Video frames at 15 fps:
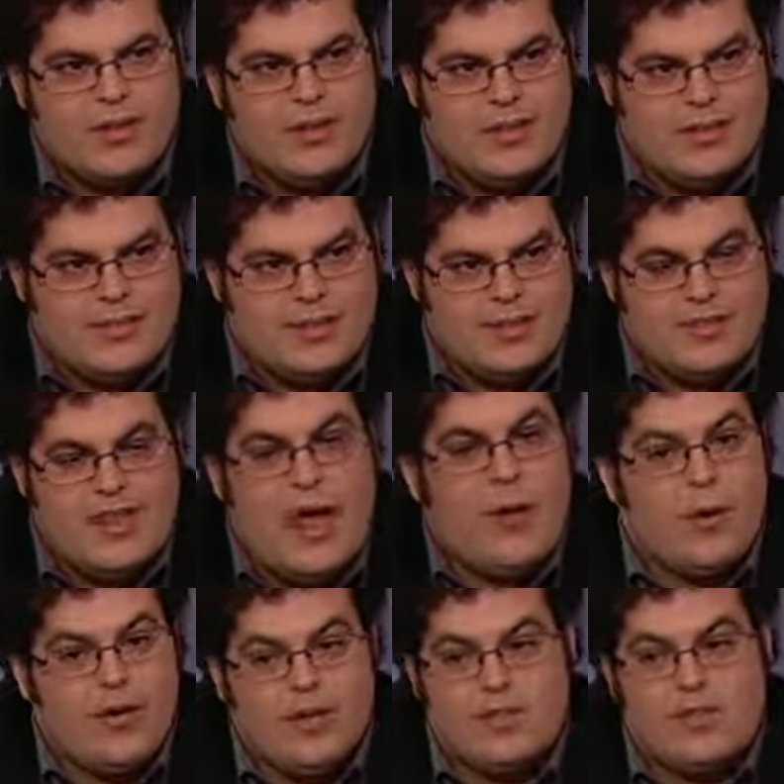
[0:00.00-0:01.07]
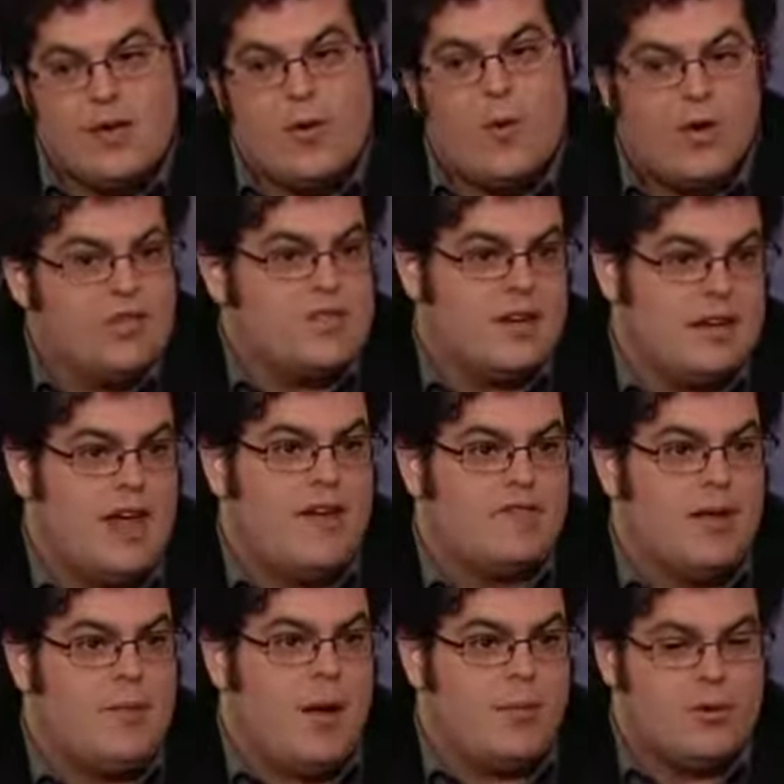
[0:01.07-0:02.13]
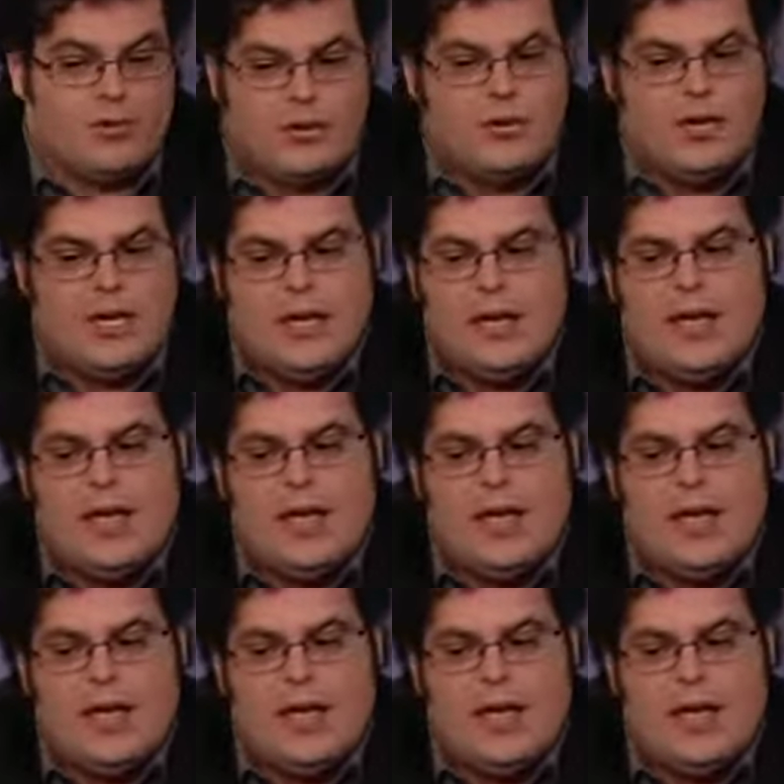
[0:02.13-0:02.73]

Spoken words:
this is, how it is a once in a lifetime opportunity.